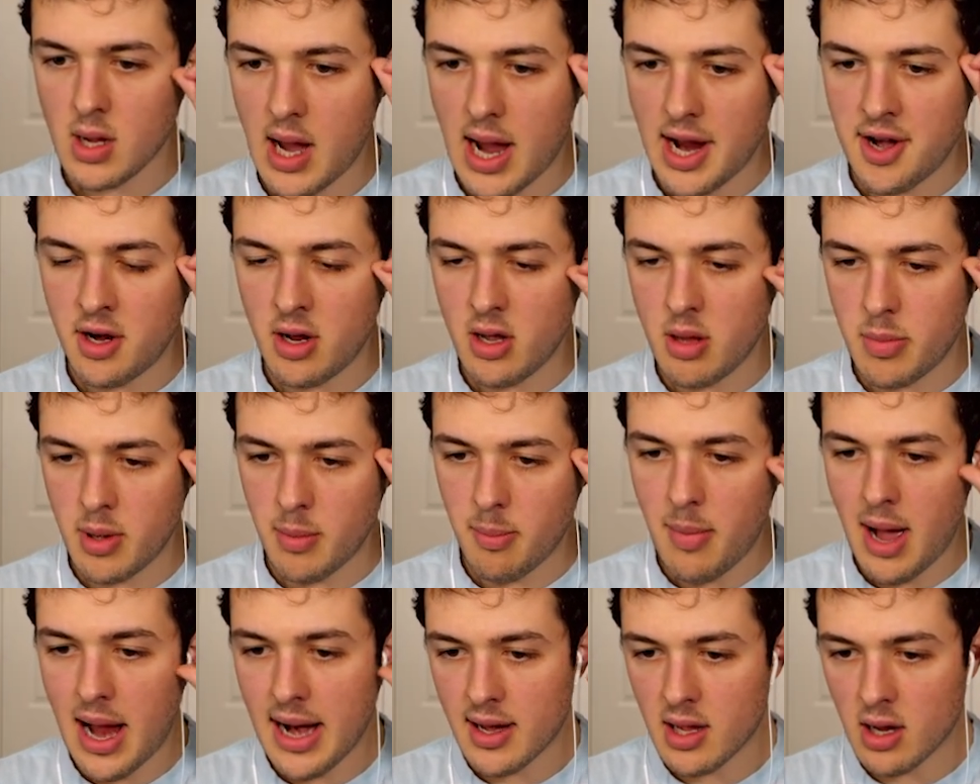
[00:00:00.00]
I know you've been
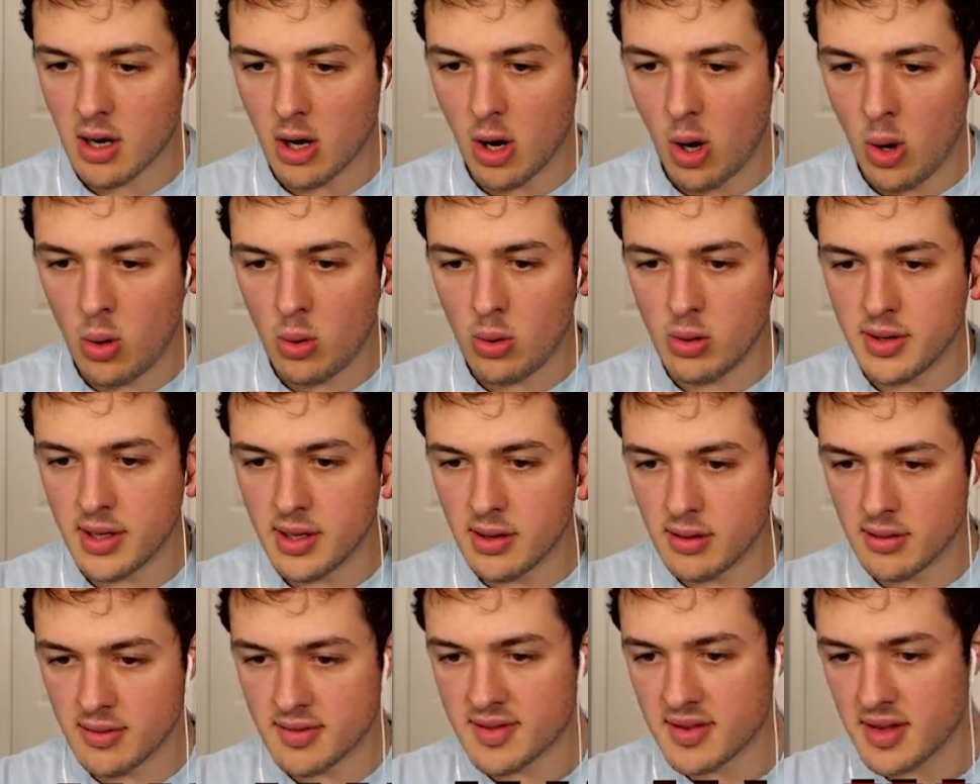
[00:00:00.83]
mining gold
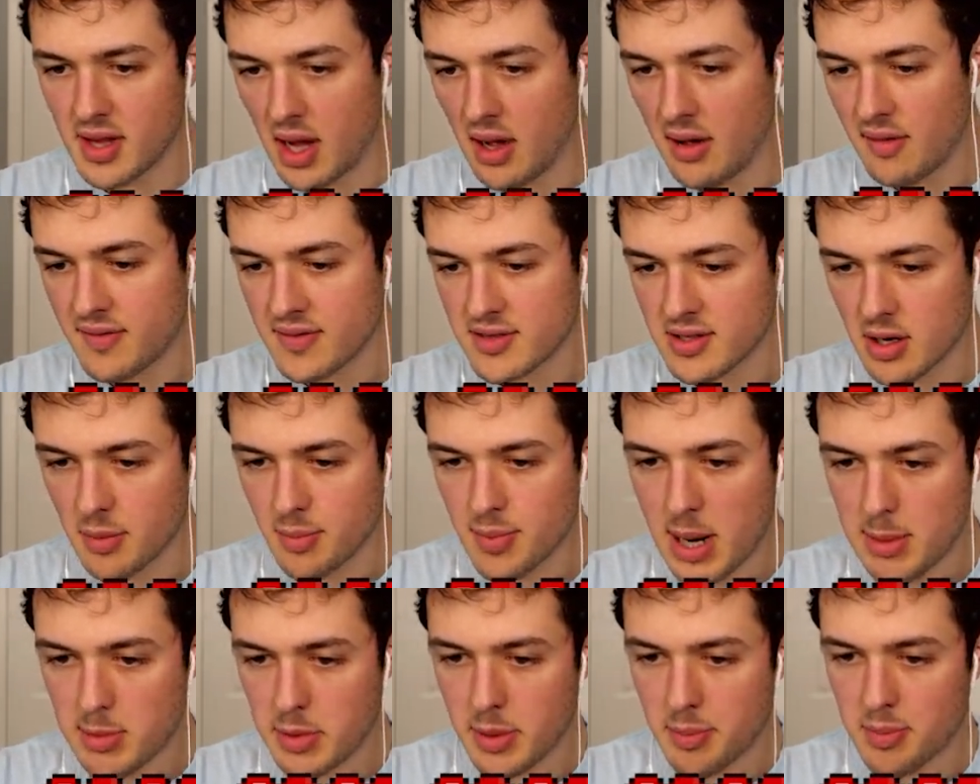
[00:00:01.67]
and stuff, so you're
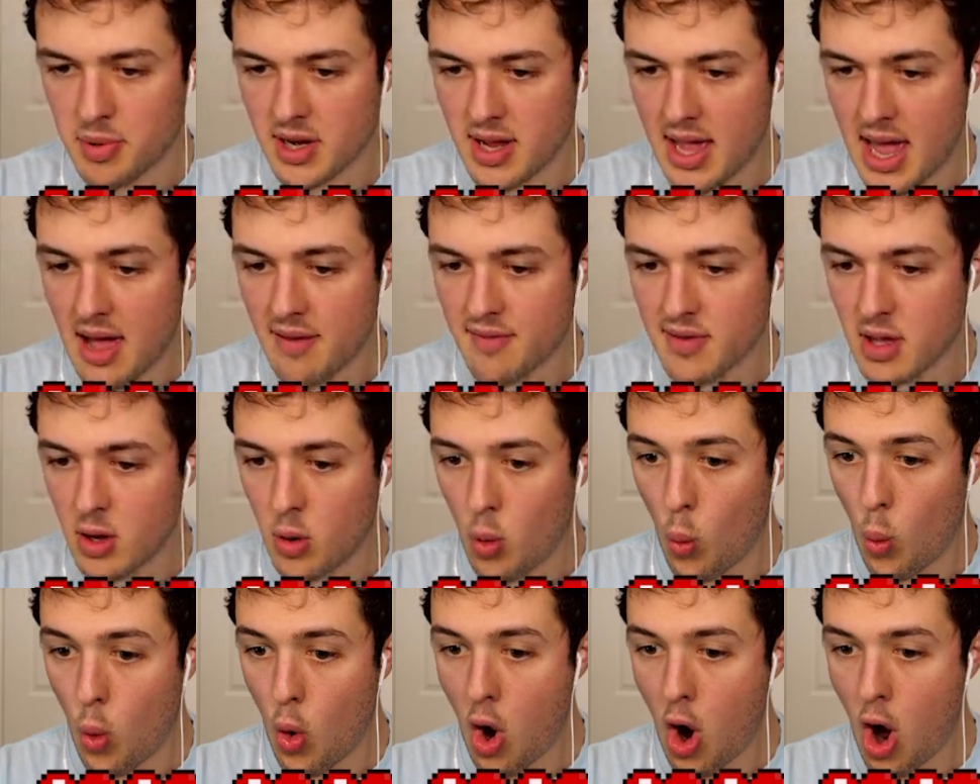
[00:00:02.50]
probably pretty heavy.
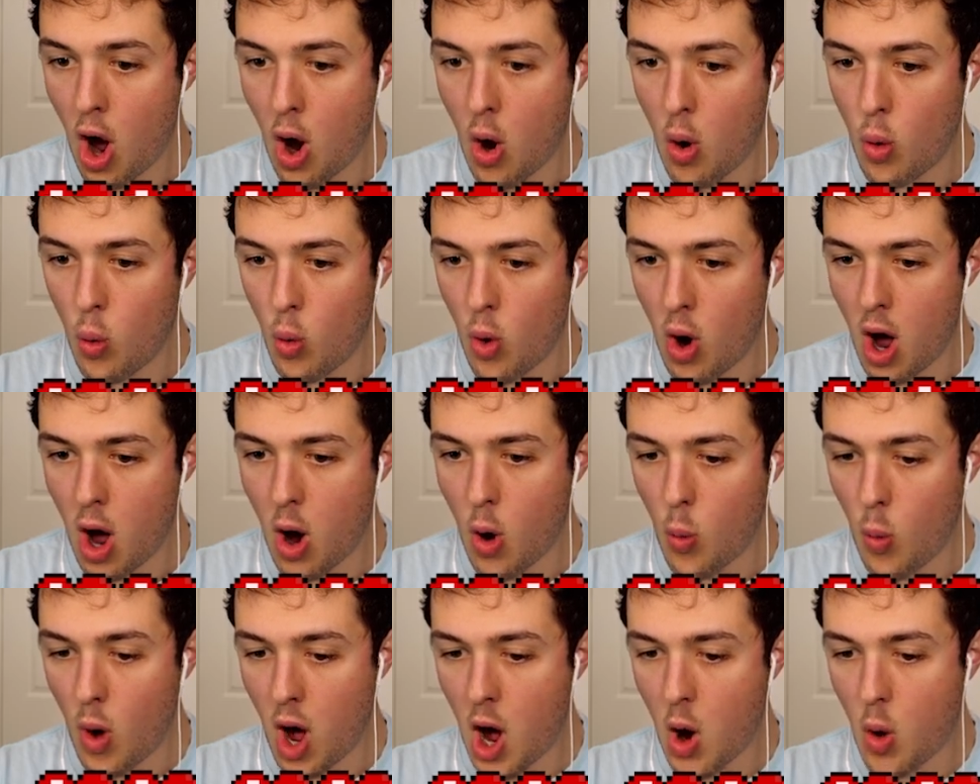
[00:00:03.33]

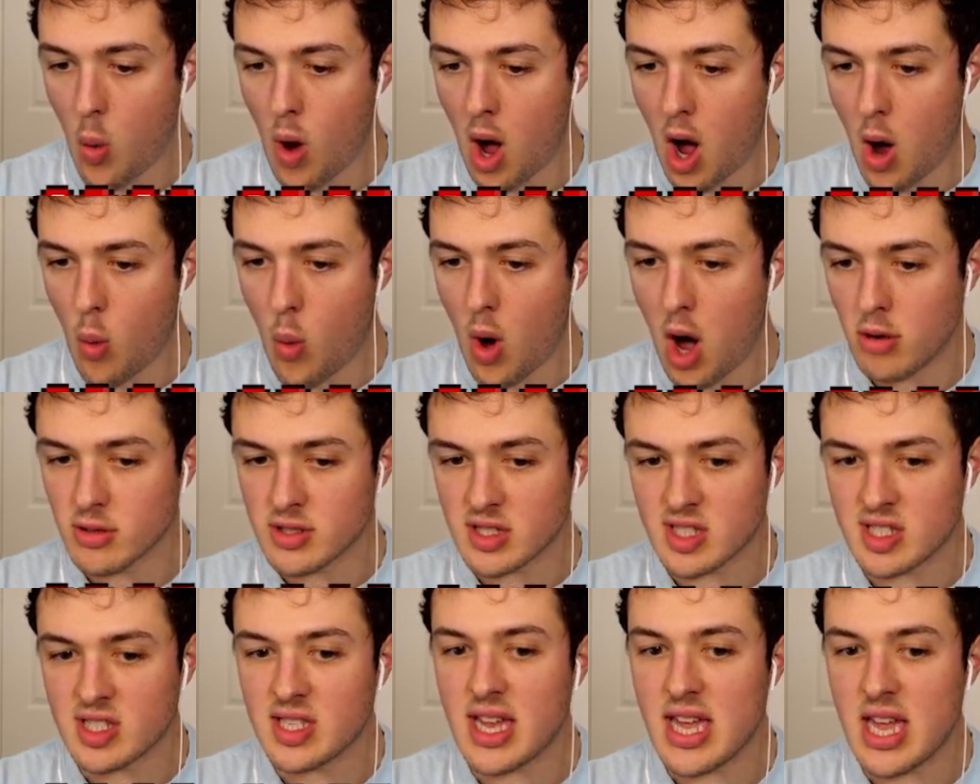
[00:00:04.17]
Whoa,
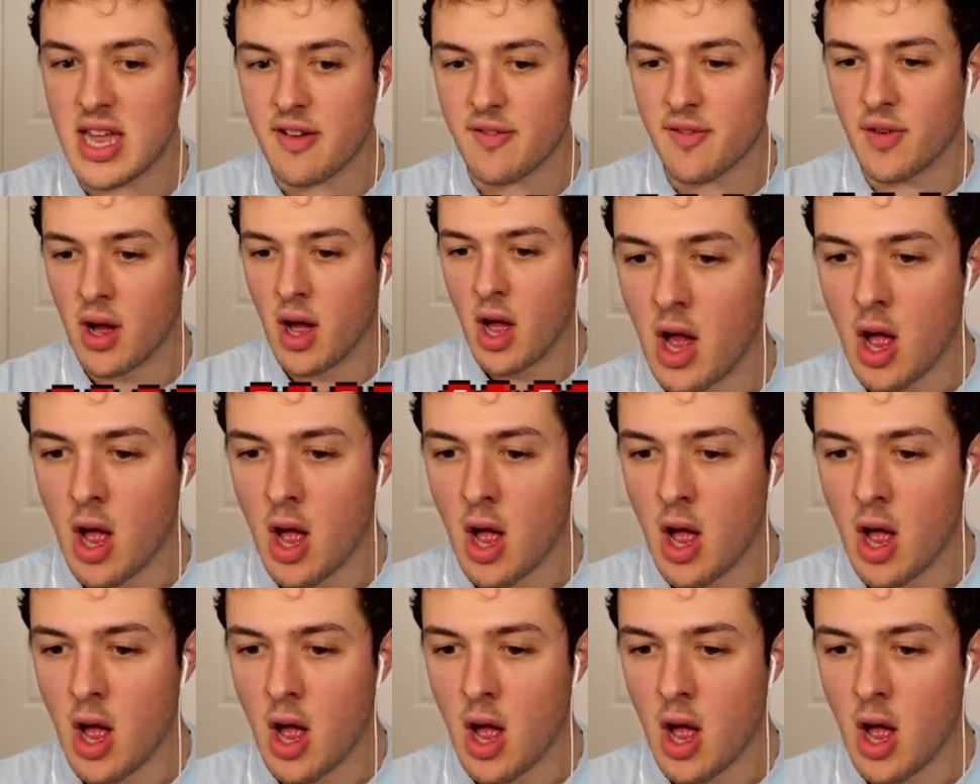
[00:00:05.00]
Steve!